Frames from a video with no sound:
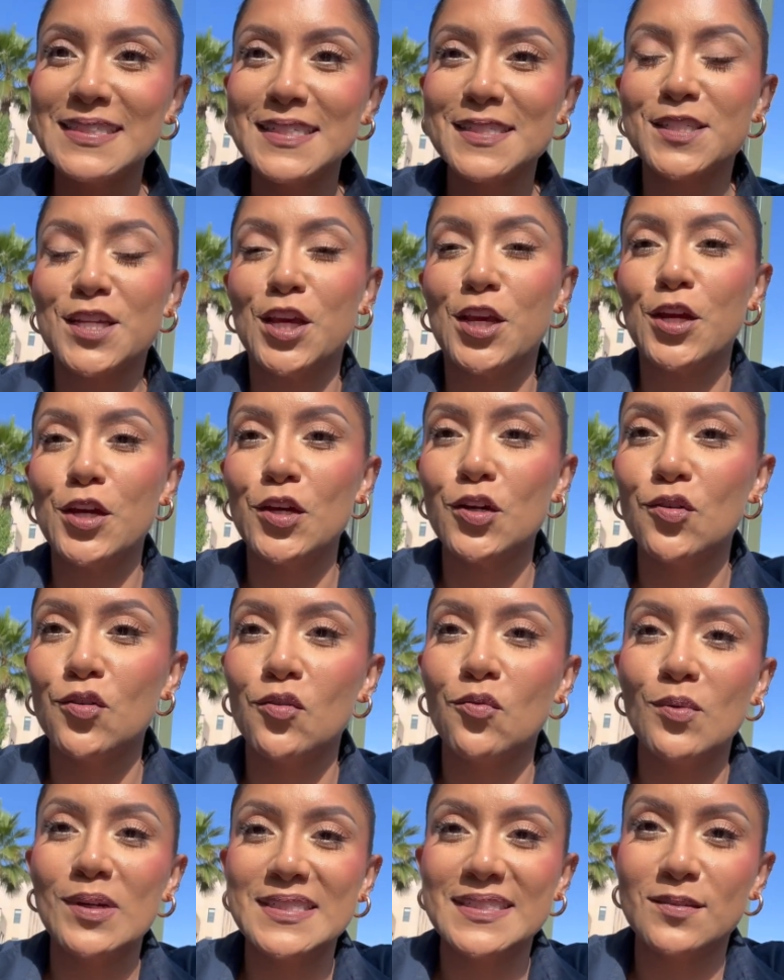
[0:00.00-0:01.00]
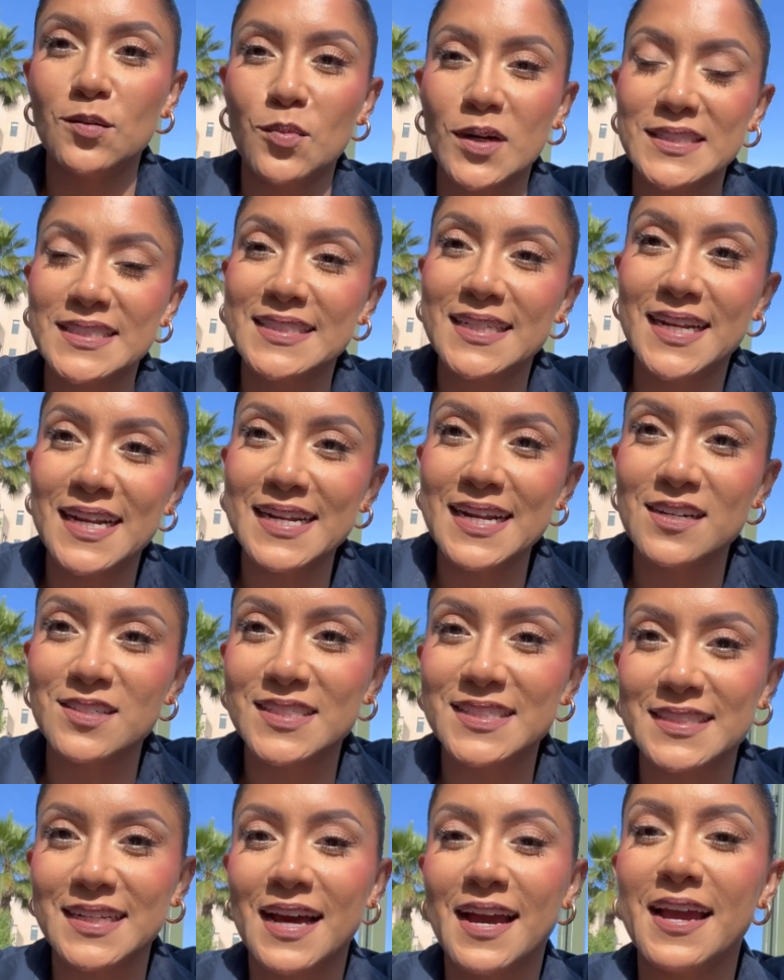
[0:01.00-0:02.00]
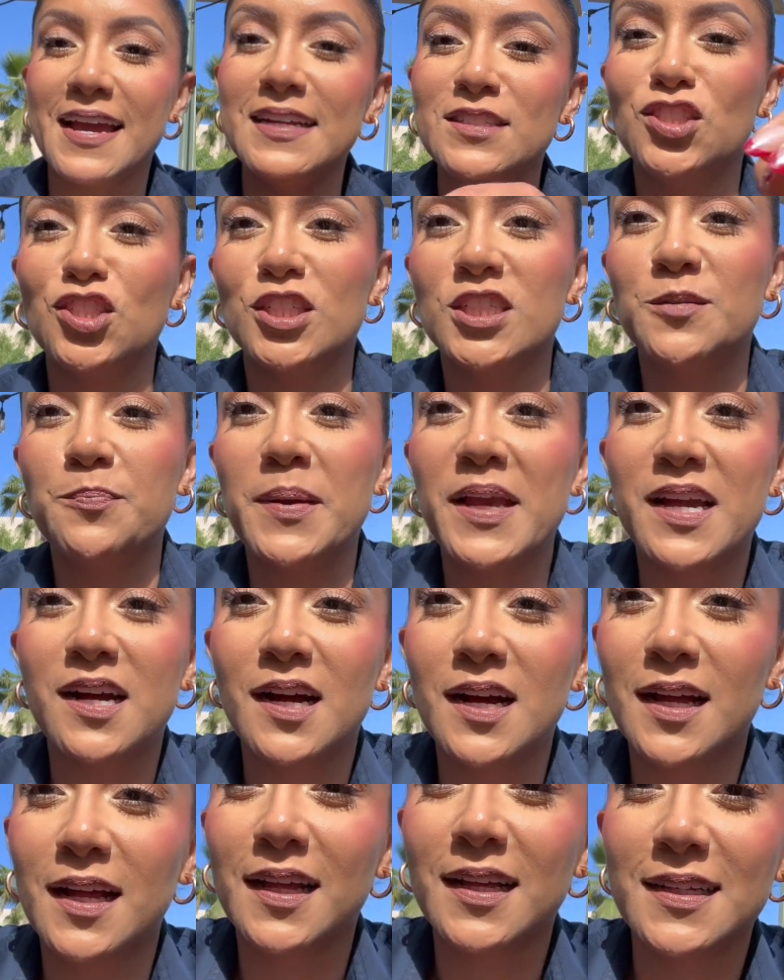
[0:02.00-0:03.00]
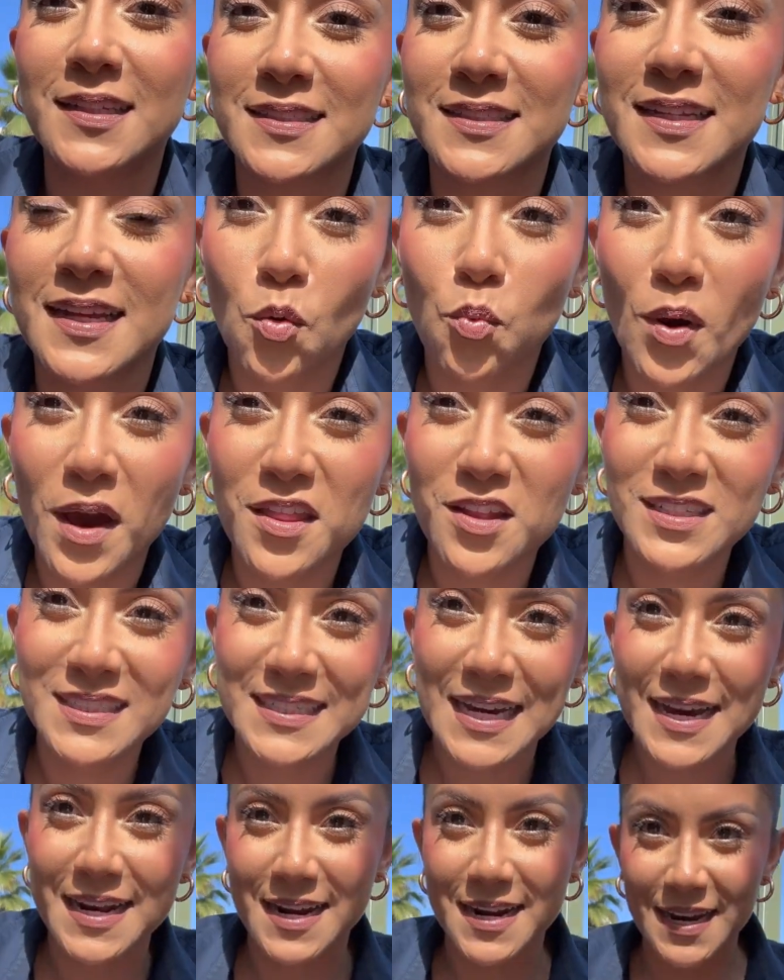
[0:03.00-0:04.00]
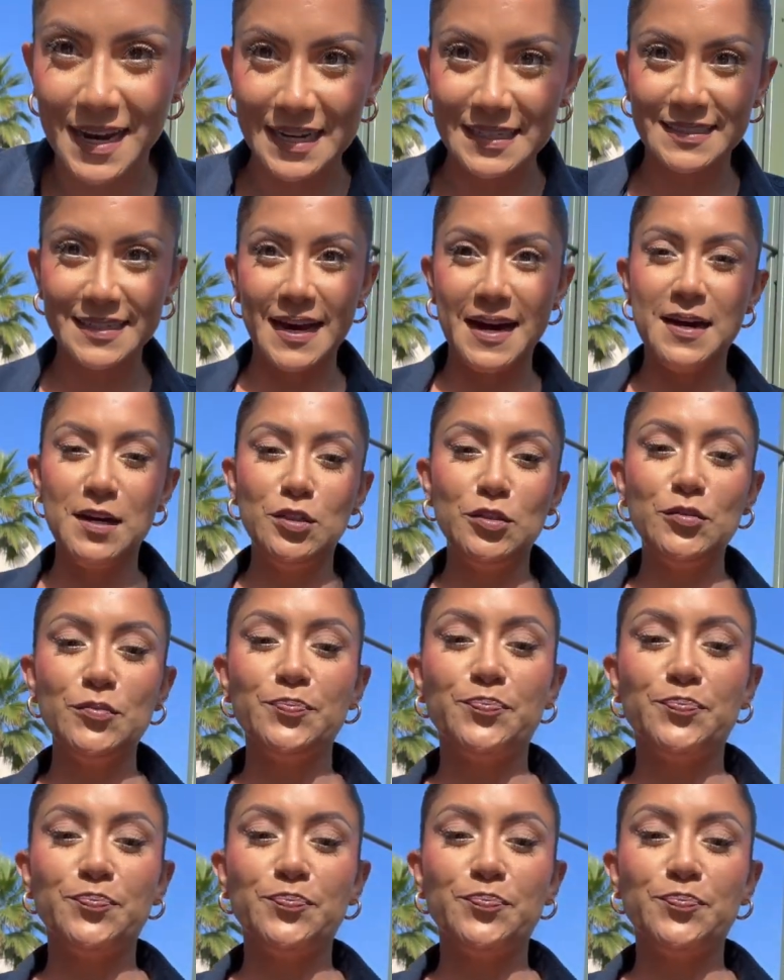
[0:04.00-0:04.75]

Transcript: is cute. We, we're sitting outside just because the weather's kind of nice out.